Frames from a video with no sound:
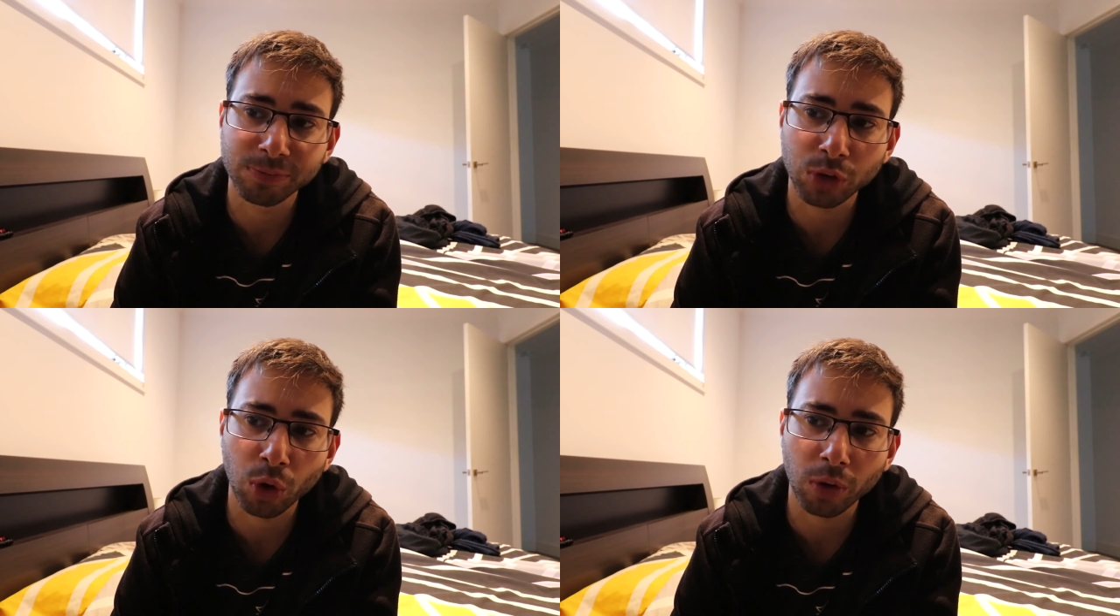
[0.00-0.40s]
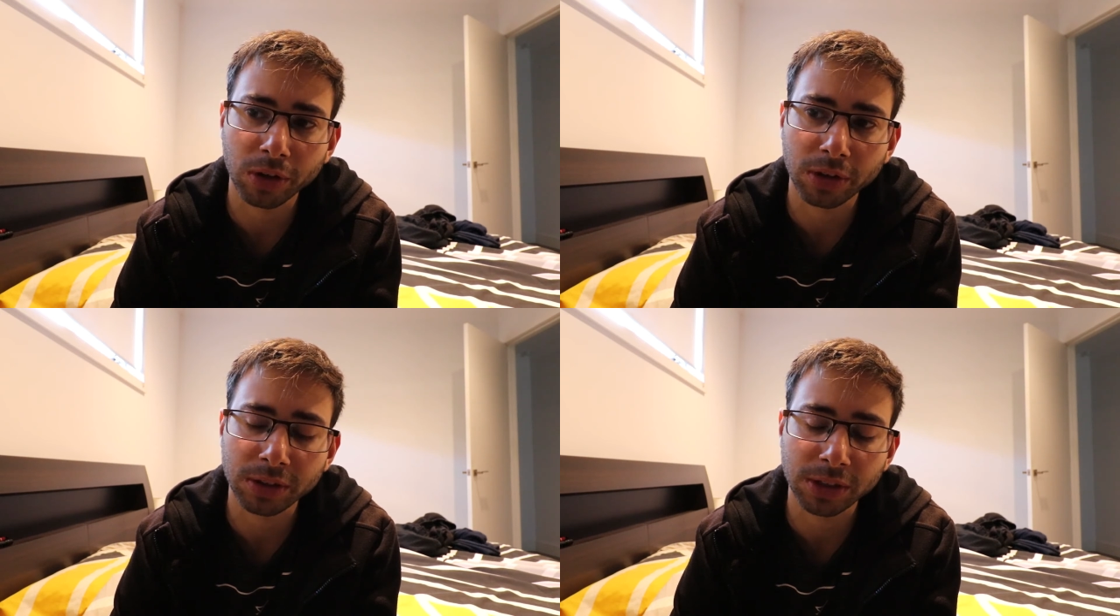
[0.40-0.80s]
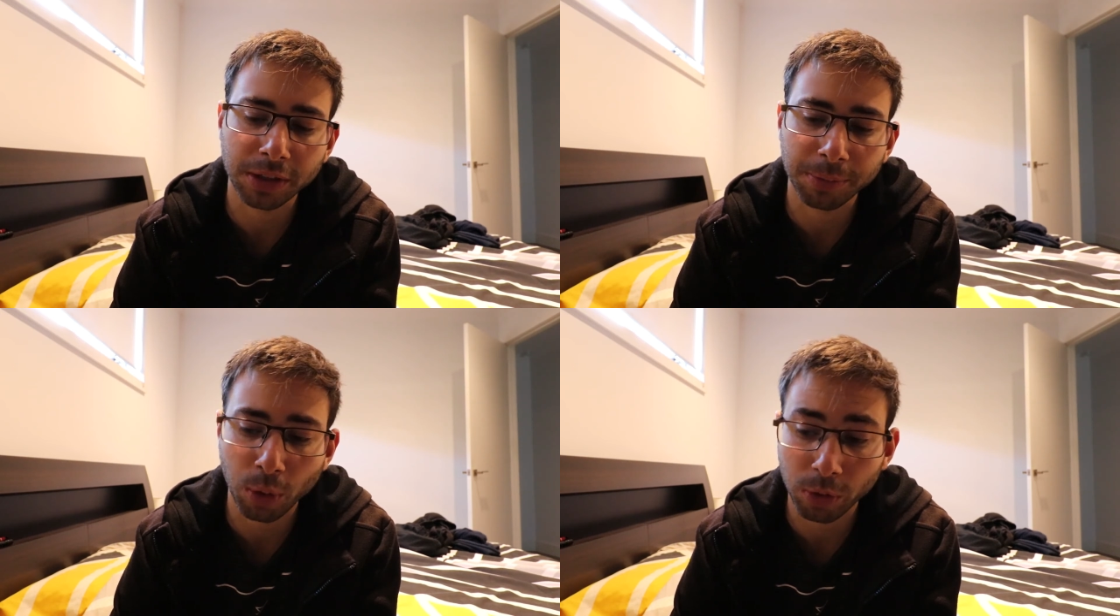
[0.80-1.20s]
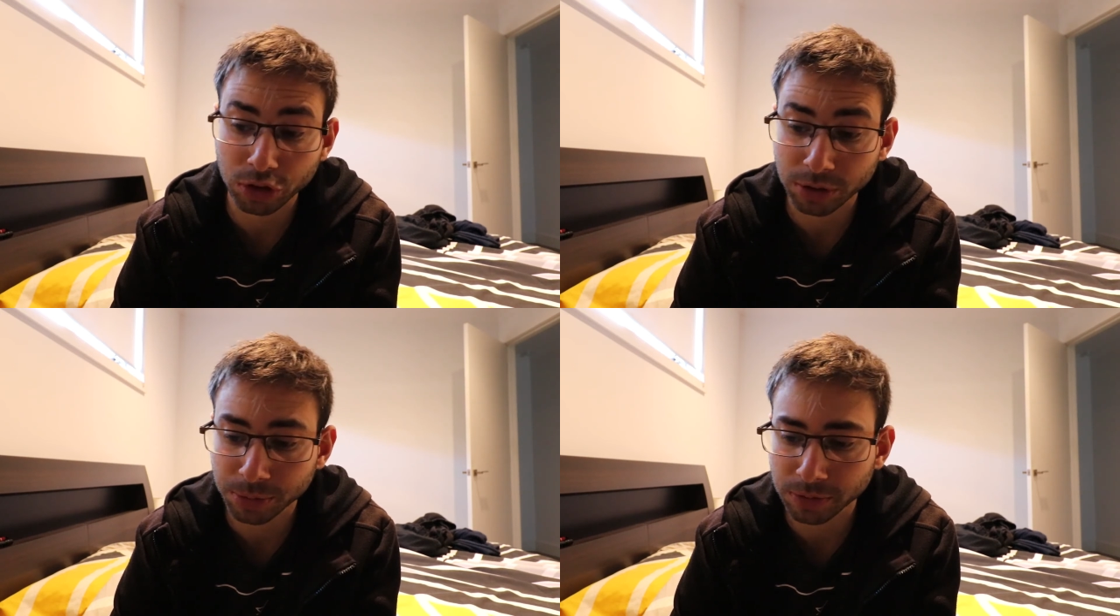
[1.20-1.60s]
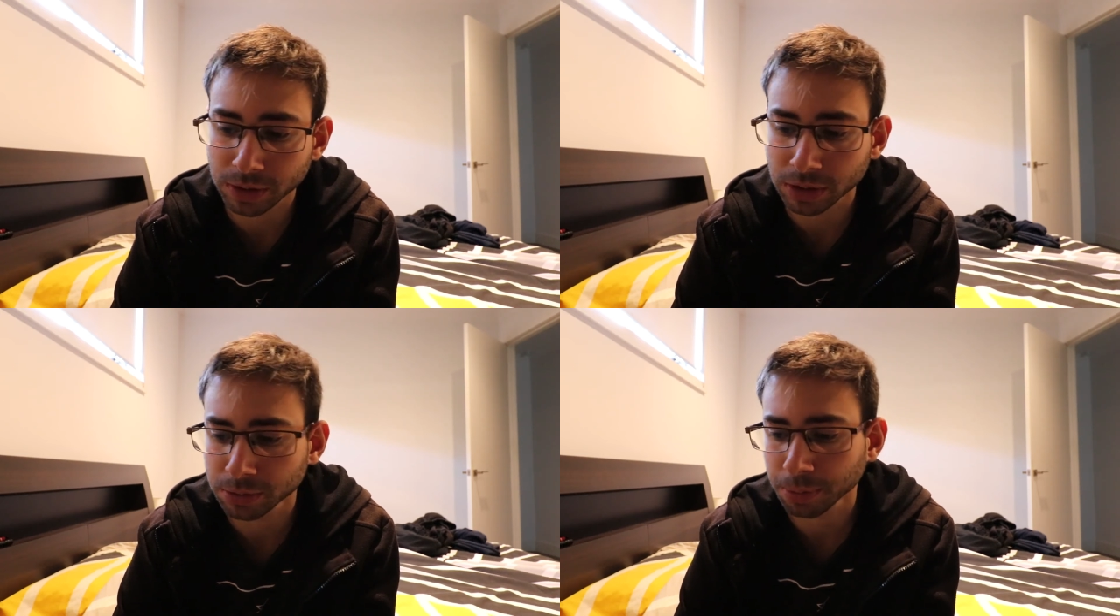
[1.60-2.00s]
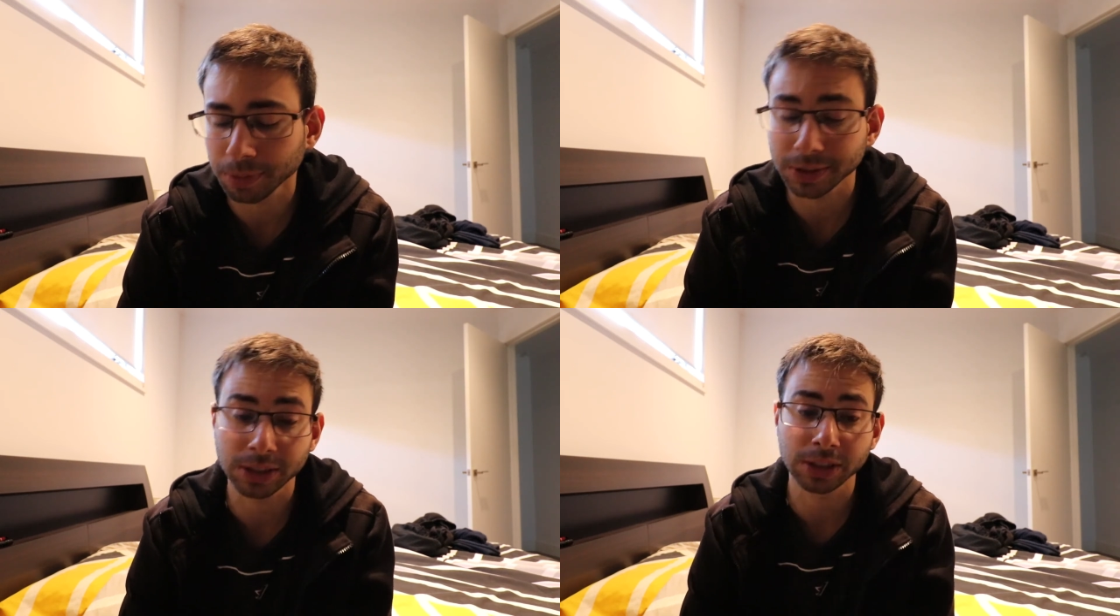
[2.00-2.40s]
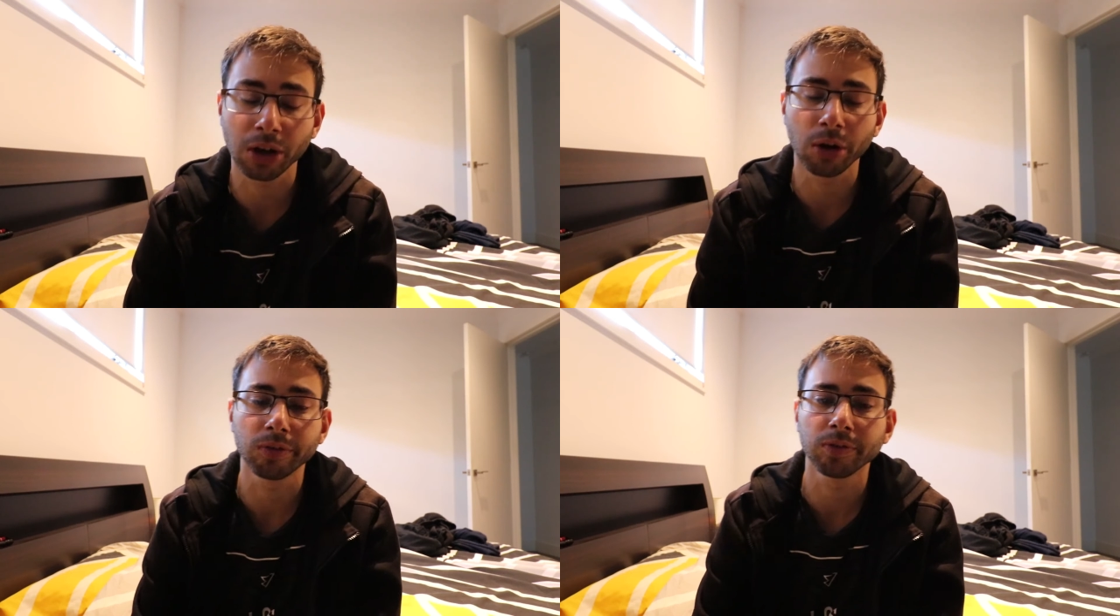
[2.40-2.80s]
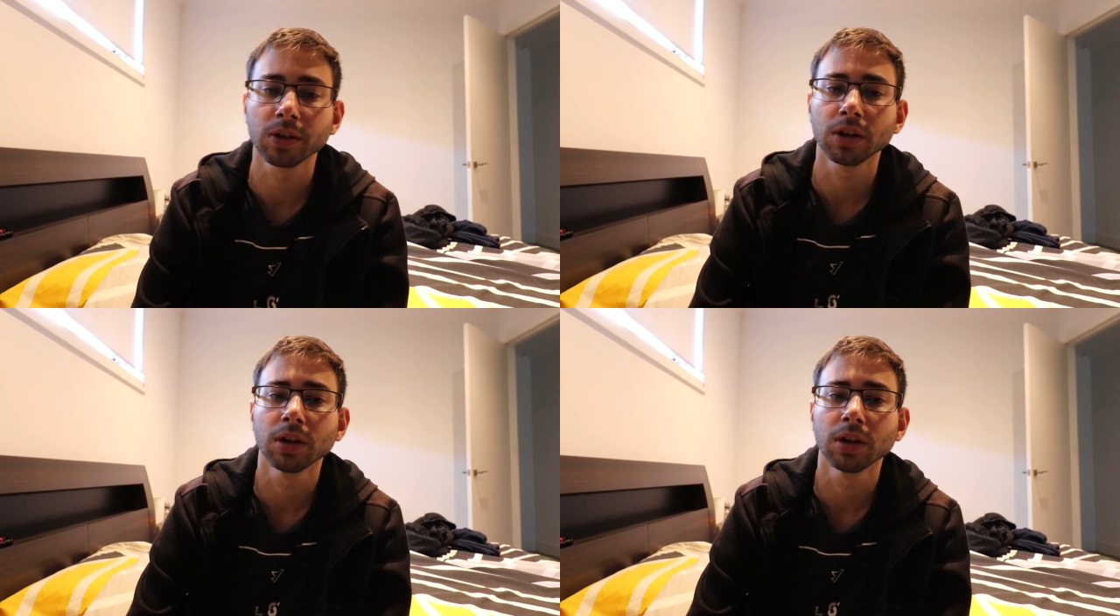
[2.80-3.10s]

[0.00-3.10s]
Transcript: going to the cinema, watching movies by myself.